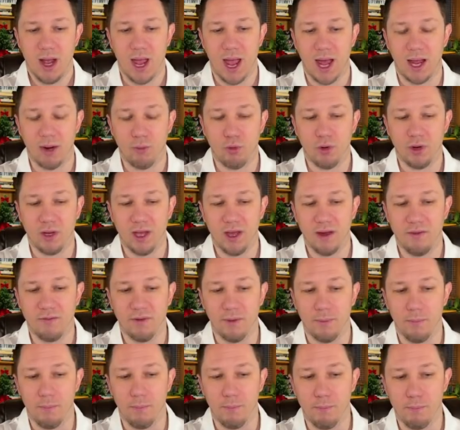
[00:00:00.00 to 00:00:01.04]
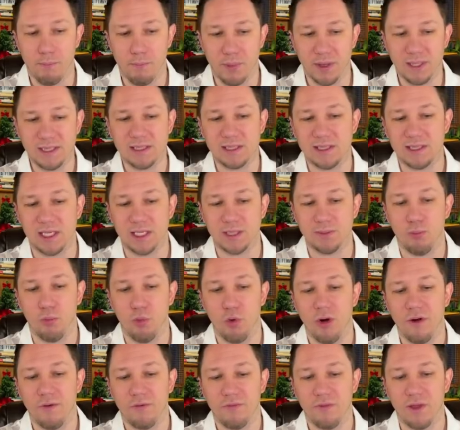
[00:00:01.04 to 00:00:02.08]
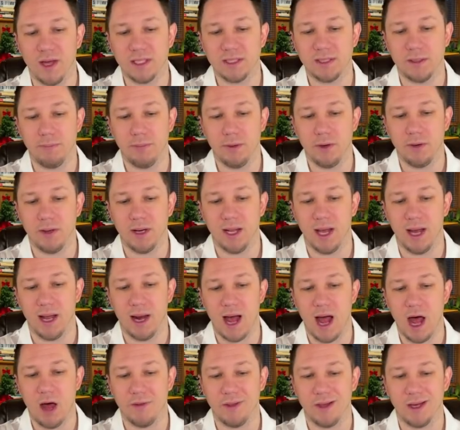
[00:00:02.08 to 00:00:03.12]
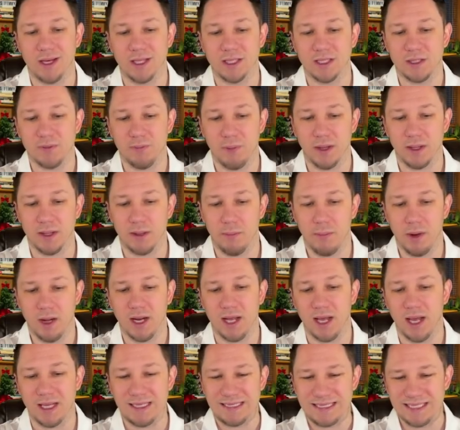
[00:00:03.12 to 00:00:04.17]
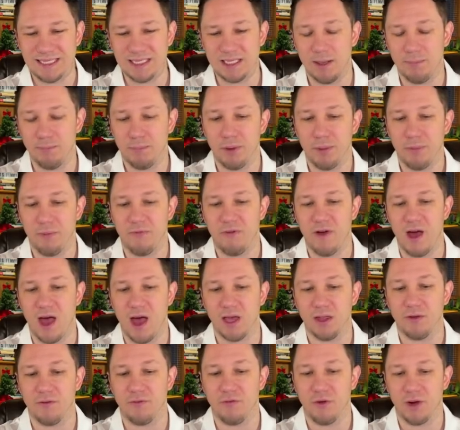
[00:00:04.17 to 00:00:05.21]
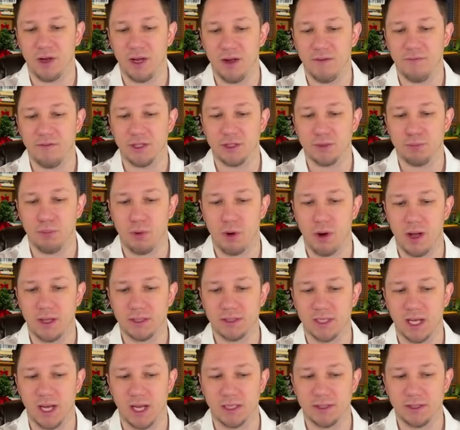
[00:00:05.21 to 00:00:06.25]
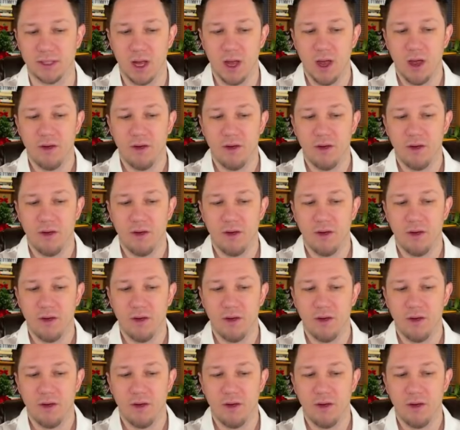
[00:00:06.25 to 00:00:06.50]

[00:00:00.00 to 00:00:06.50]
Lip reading: and will give businesses more flexibility on how they can spend the money and simplify the forgiveness process